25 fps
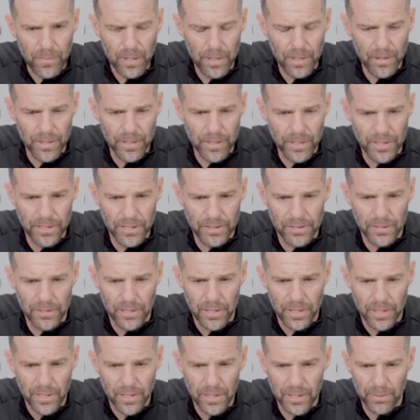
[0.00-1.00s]
He's
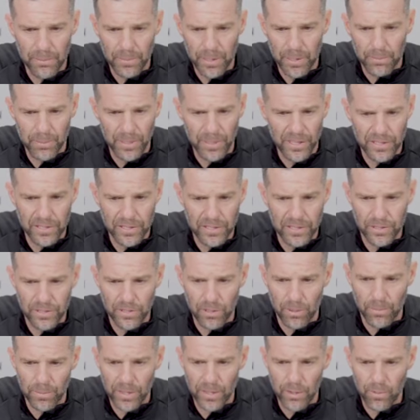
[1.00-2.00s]
a big piece in
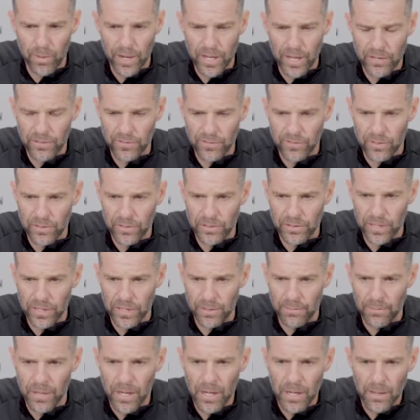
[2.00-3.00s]
so many ways for our
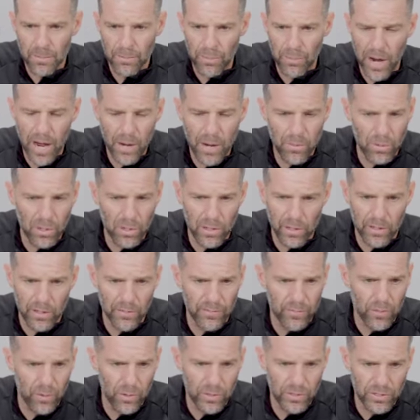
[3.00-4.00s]
team. Brad, we're
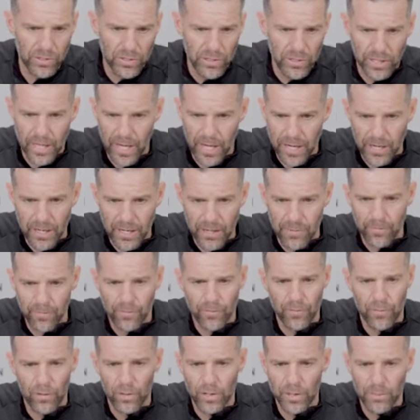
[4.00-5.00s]
looking forward to getting him
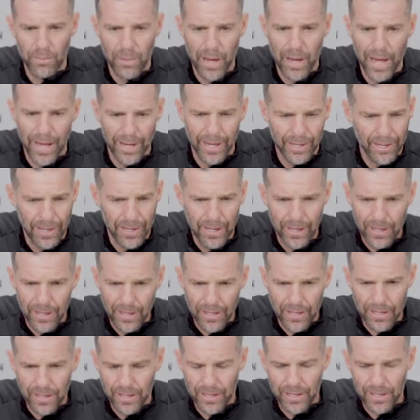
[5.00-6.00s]
fully back.
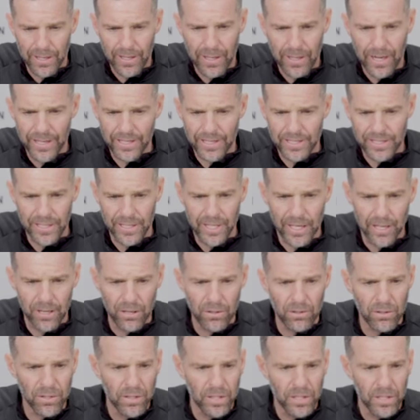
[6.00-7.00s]
An
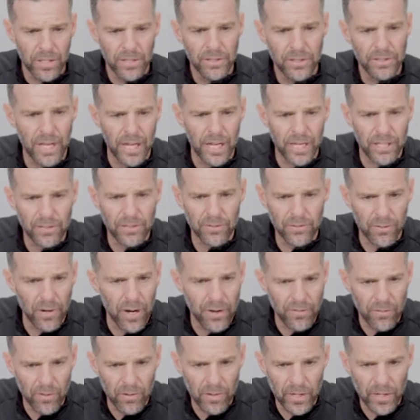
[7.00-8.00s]
ACL takes
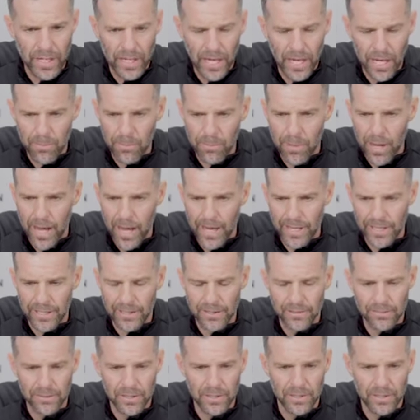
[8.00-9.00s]
forever, and he came back
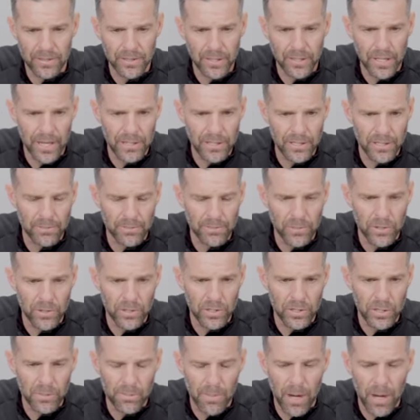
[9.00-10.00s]
and had some
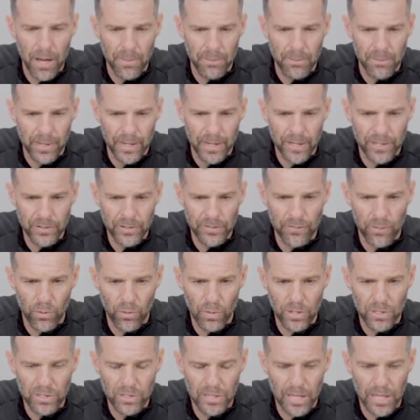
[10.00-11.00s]
good spot minutes
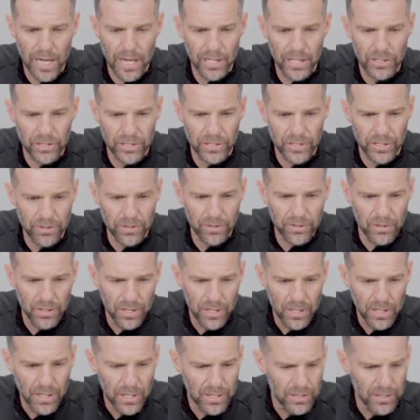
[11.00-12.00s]
for us last year.
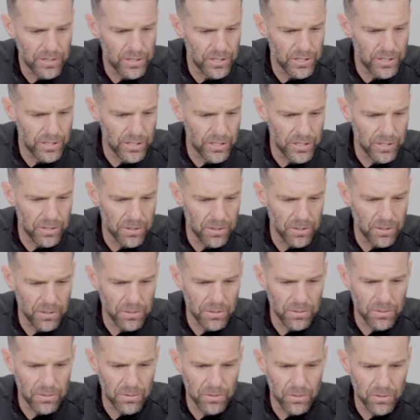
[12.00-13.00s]
This
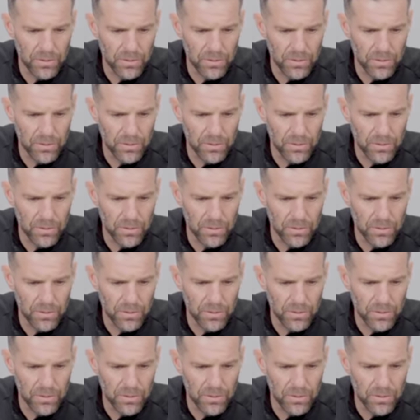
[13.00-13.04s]
year,